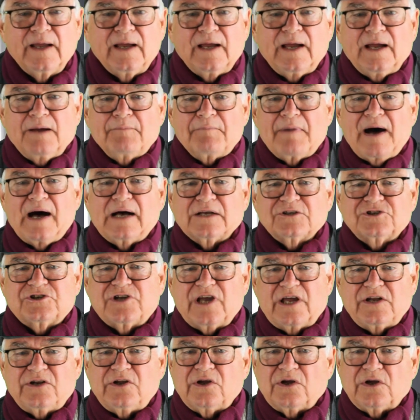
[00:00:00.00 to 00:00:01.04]
Ma
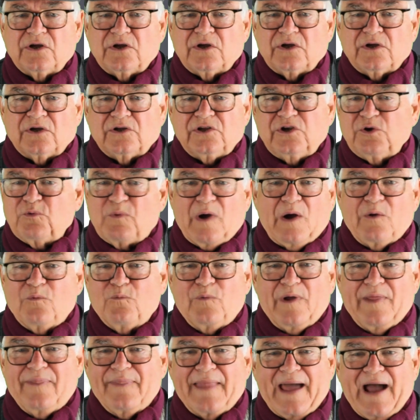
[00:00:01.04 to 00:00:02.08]
said, "You won't
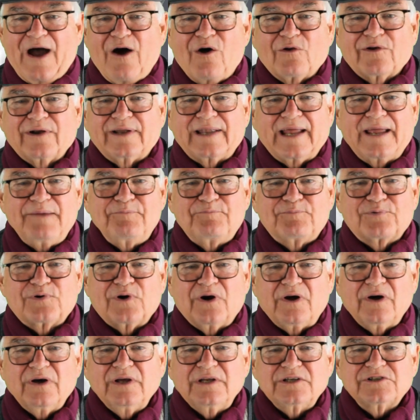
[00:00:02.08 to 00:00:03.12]
win that holiday
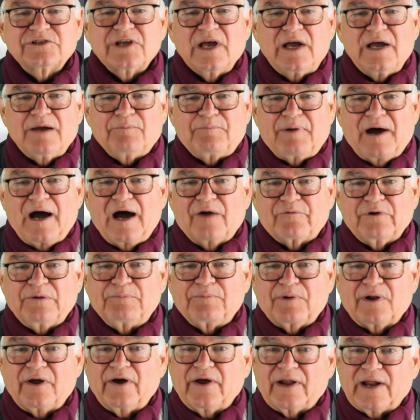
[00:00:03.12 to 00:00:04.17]
prize." Pa
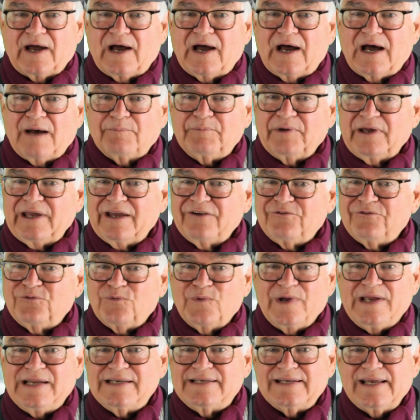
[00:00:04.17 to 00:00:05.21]
replied, but if
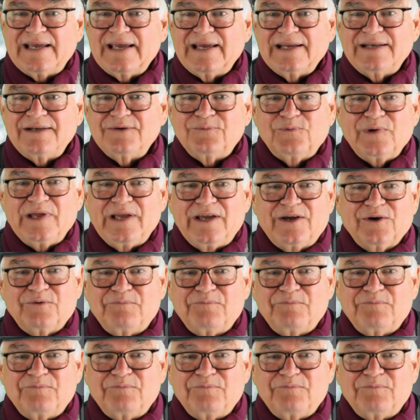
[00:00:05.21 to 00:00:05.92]
we did, we could